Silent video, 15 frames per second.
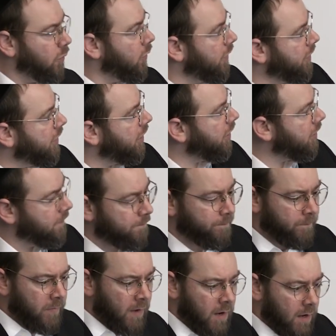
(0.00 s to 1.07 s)
order
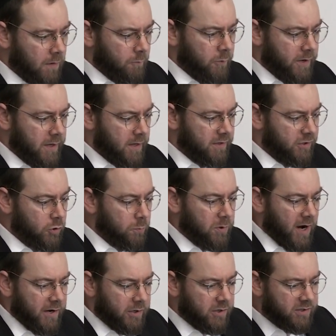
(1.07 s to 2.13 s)
with two
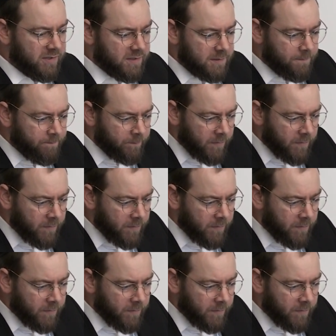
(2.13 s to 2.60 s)
products.